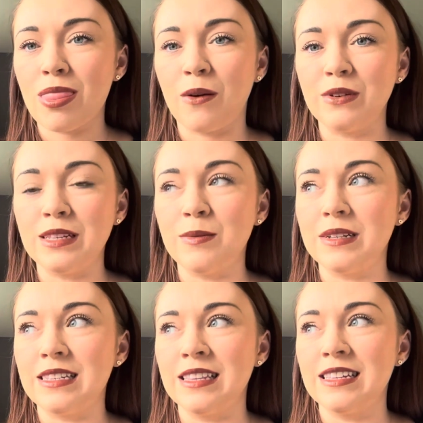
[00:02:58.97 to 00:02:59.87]
obviously
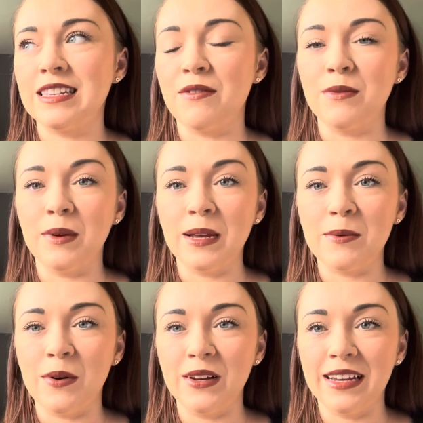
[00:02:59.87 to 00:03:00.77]
we'd seen the 7 week
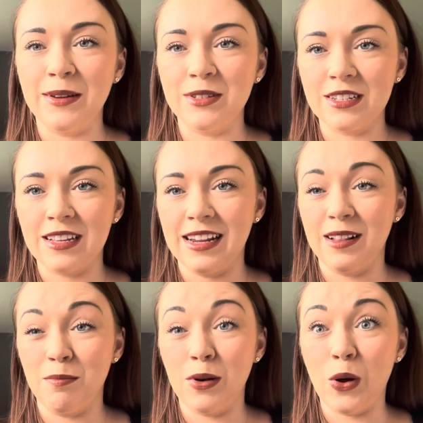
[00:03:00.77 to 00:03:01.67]
one and he was just a
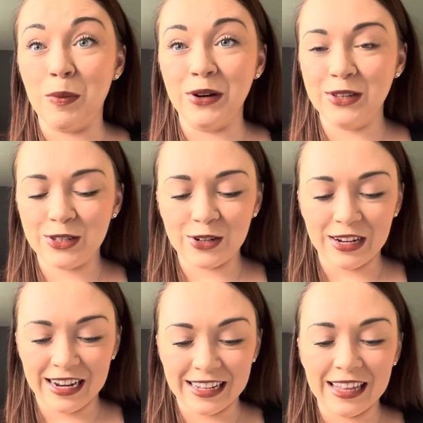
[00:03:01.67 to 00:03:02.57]
blob on a
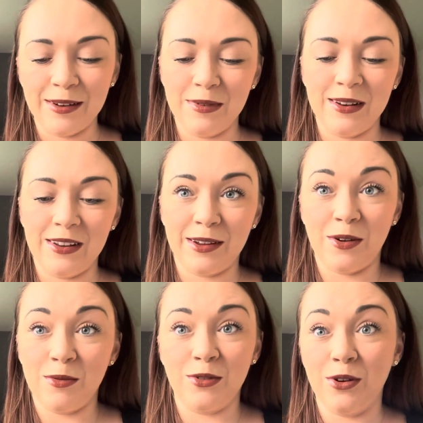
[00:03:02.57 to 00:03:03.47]
screen, and then we're like,
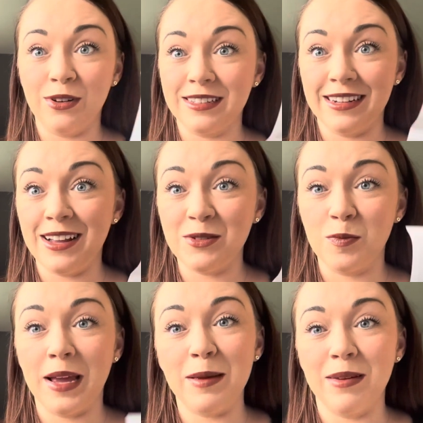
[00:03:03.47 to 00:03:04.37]
oh God, it's an actual
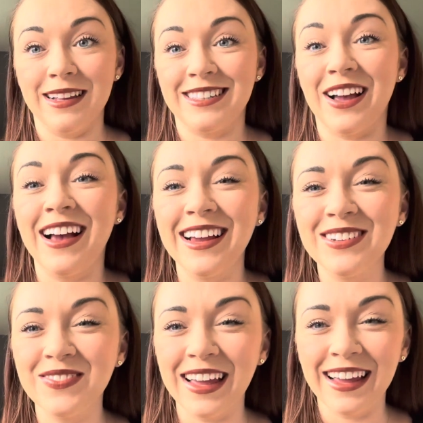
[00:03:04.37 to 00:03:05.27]
baby inside
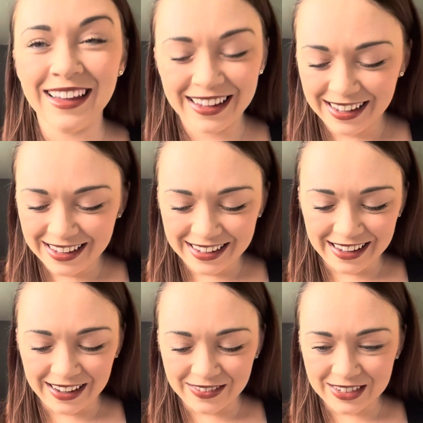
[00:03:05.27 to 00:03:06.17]
me,
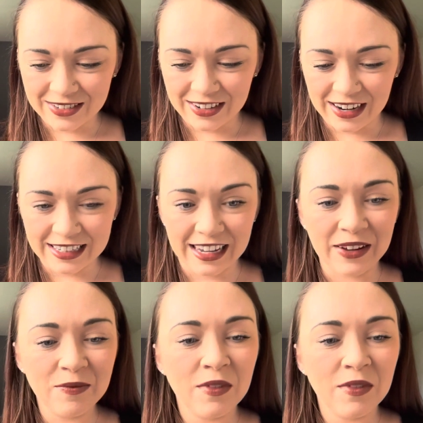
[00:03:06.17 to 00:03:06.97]
which was crazy.